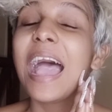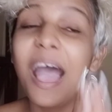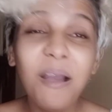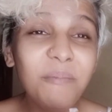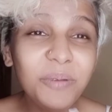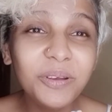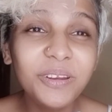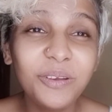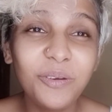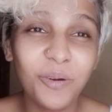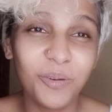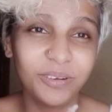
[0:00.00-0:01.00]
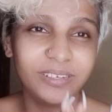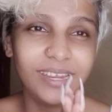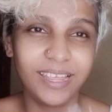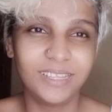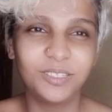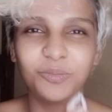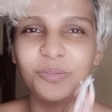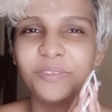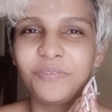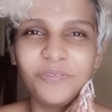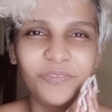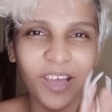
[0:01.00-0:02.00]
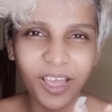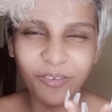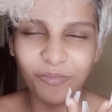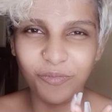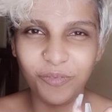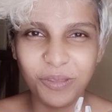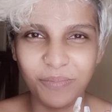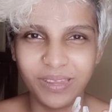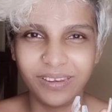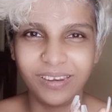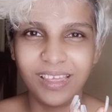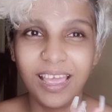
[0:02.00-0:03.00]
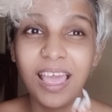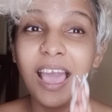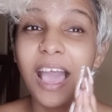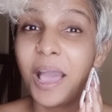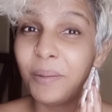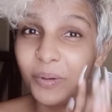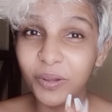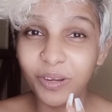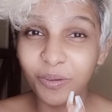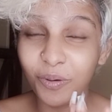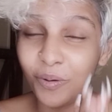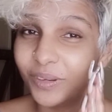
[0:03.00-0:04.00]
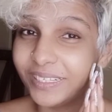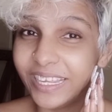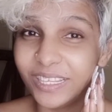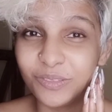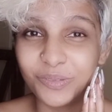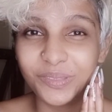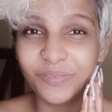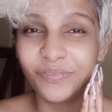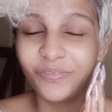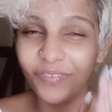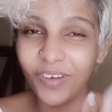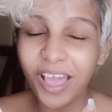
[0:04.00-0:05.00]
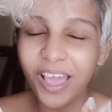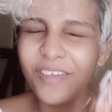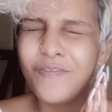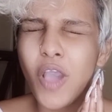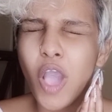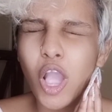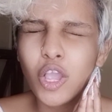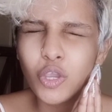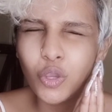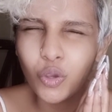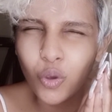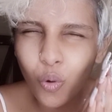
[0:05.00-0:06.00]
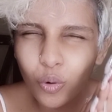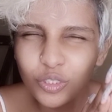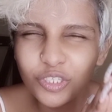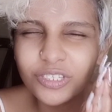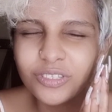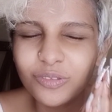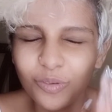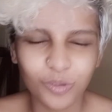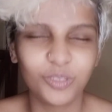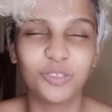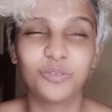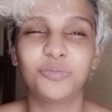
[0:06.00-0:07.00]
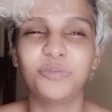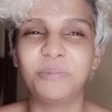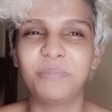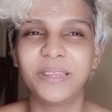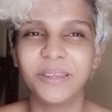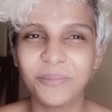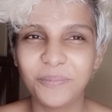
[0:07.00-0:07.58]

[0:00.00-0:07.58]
I'm gonna go on dates with five women. I'm gonna go on dates with five gorgeous, gorgeous women.